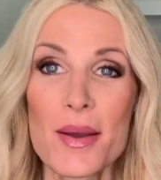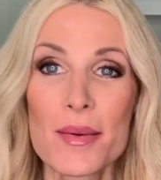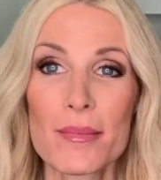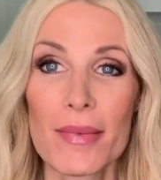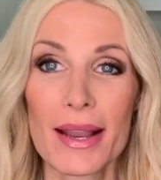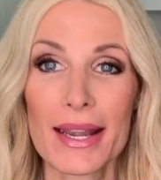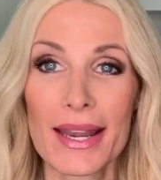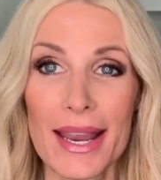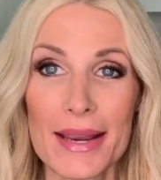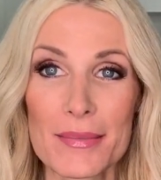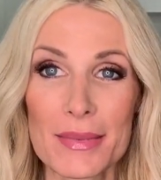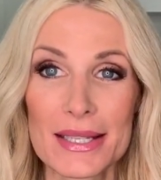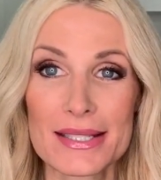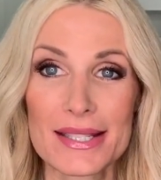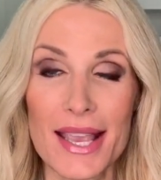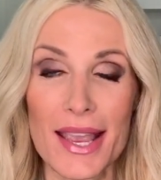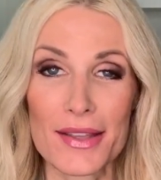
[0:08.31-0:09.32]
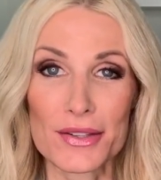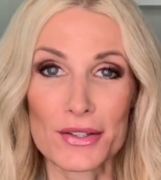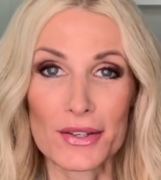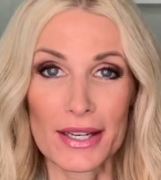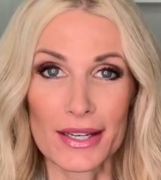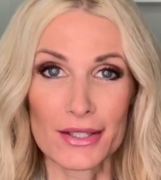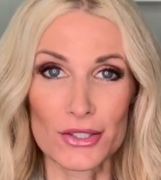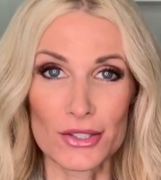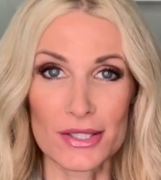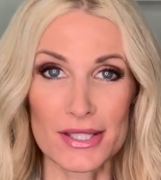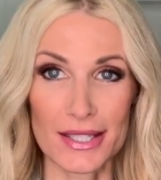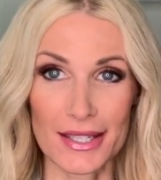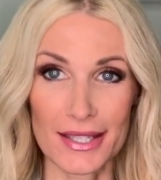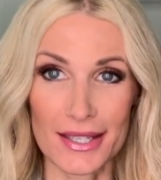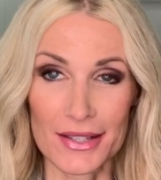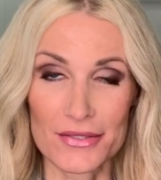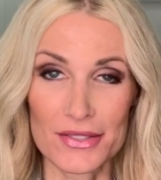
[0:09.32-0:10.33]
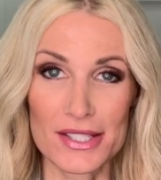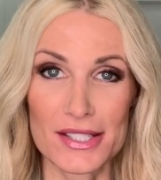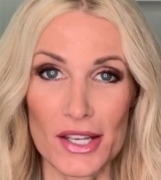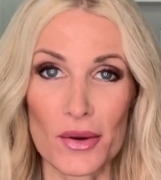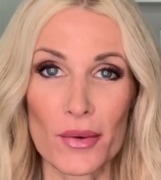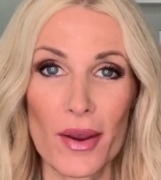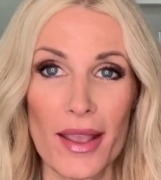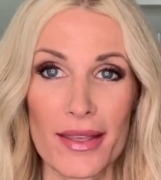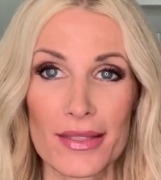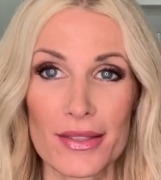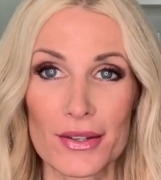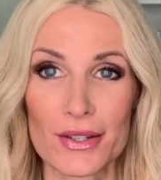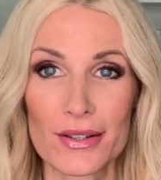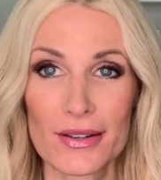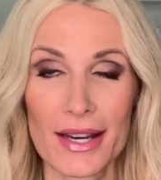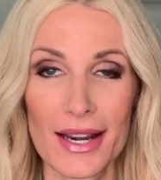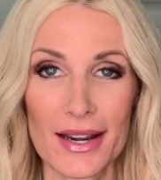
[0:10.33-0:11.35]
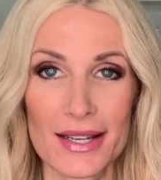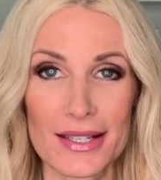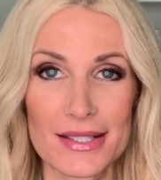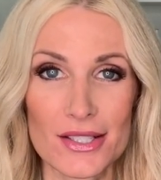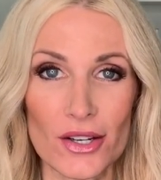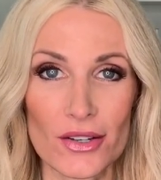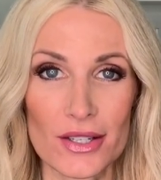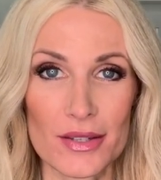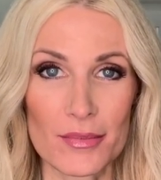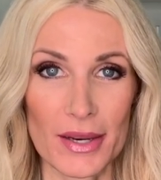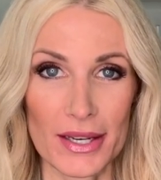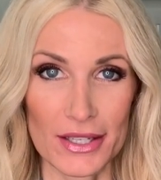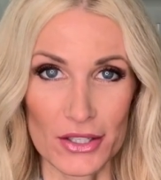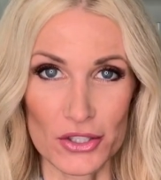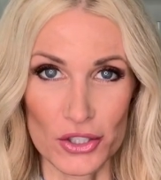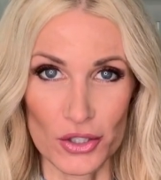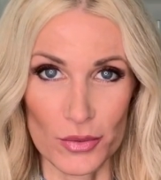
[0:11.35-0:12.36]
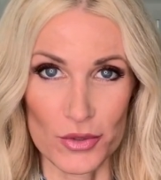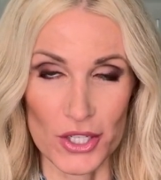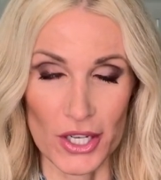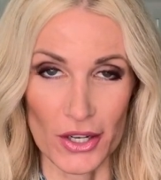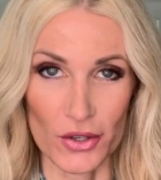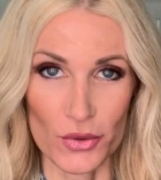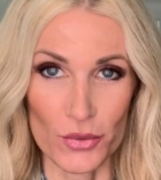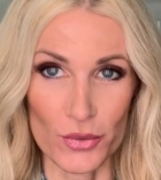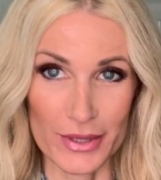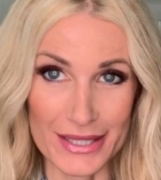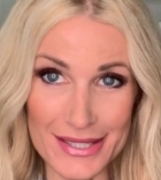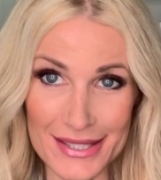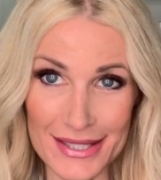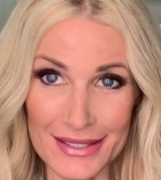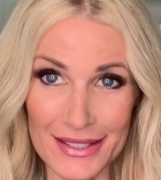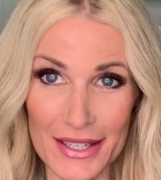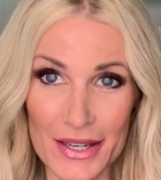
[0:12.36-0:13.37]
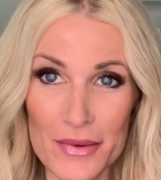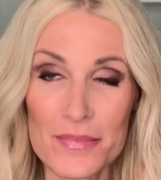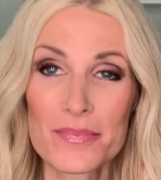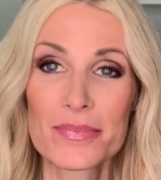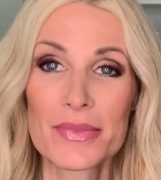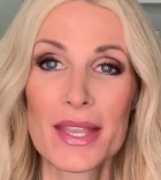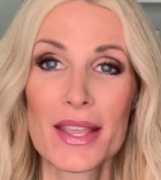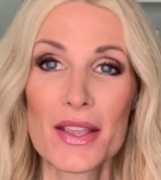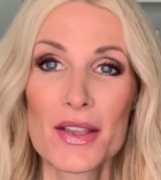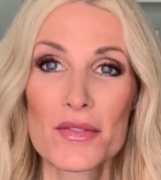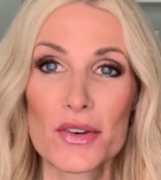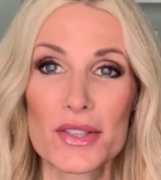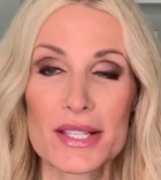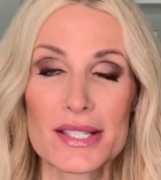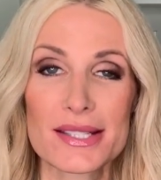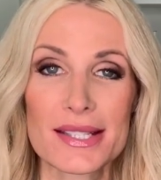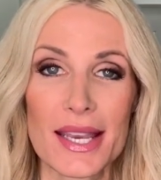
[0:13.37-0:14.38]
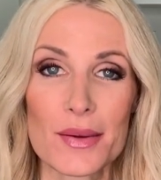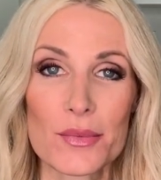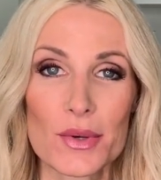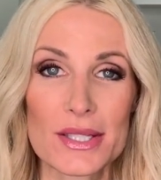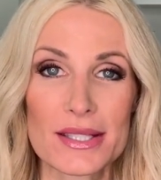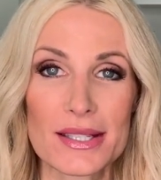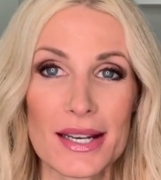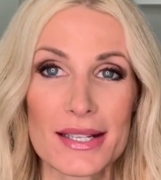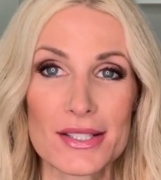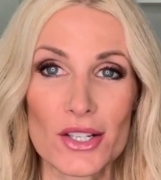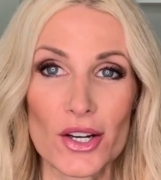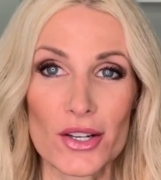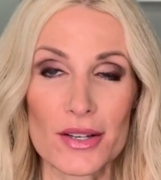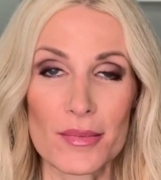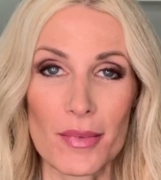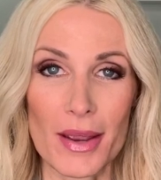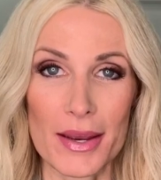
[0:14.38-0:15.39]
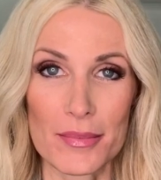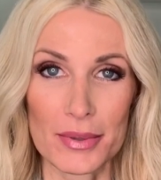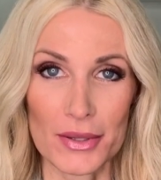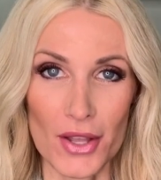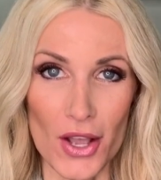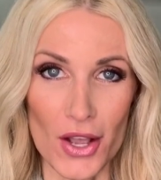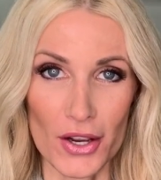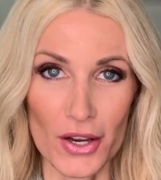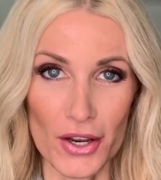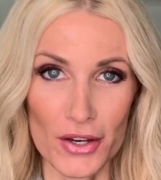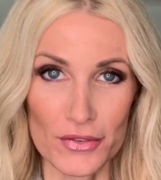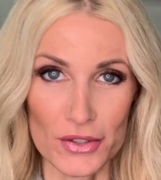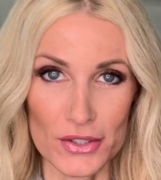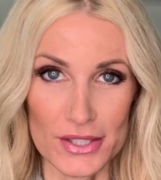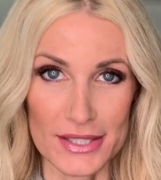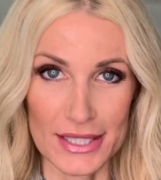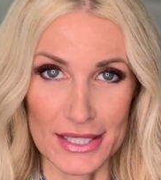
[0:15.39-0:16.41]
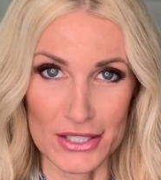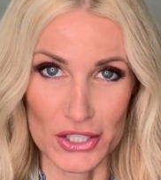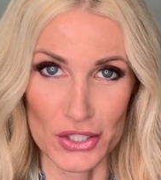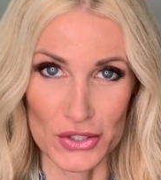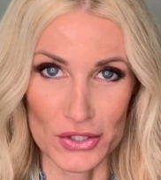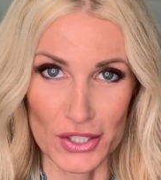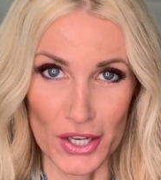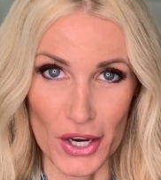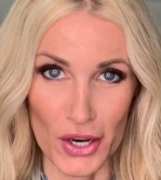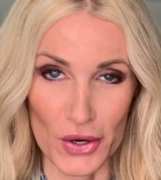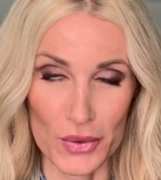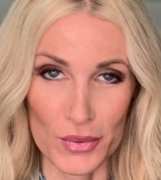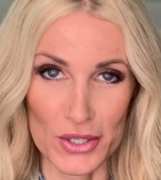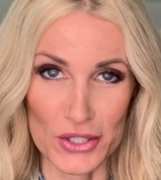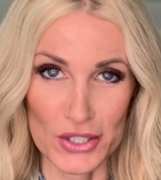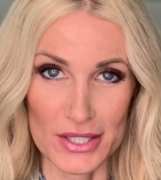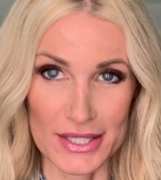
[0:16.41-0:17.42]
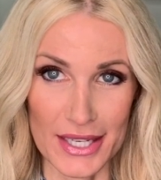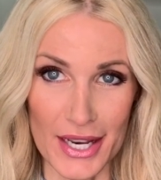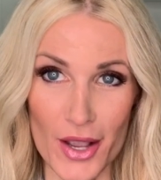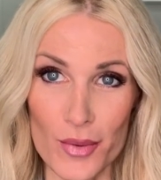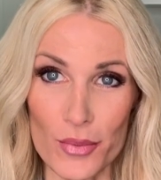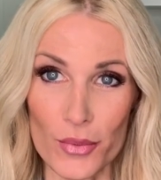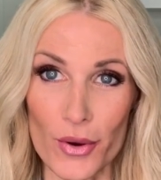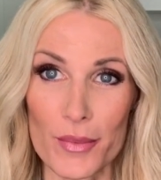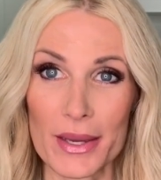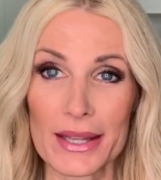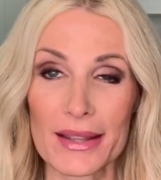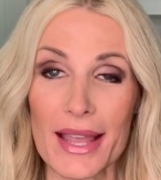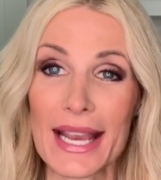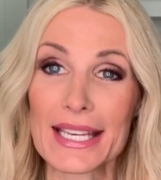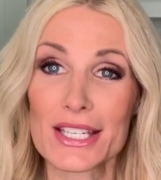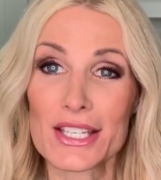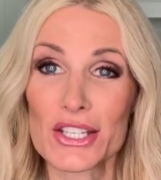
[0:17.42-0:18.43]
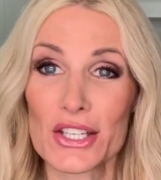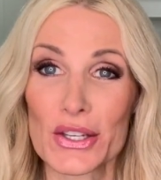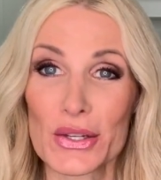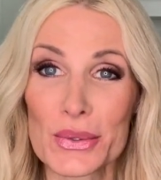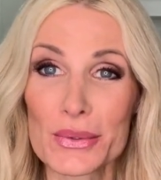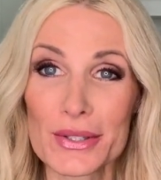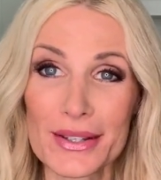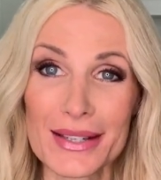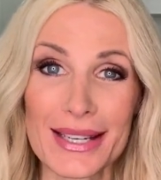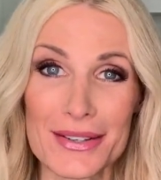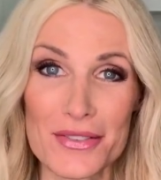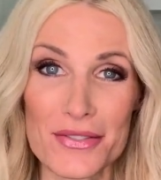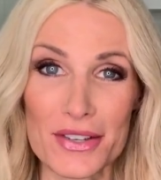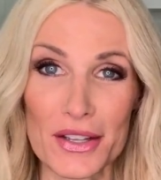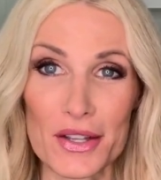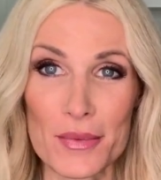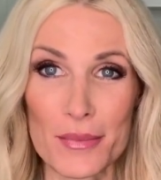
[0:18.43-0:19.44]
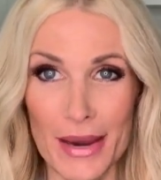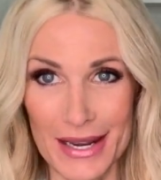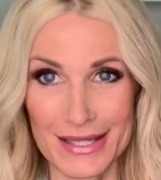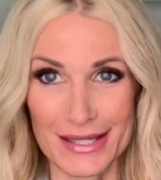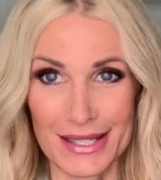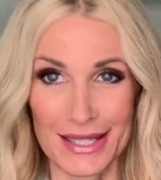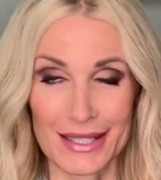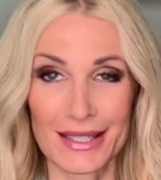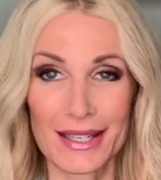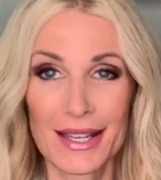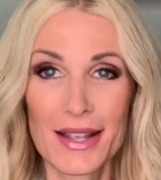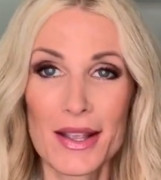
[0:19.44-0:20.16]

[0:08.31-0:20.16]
My name is Heather Anderson of So Heather, and I started my YouTube channel recently for the same reason I started my blog over six years ago, which is to help women like you look and feel amazing.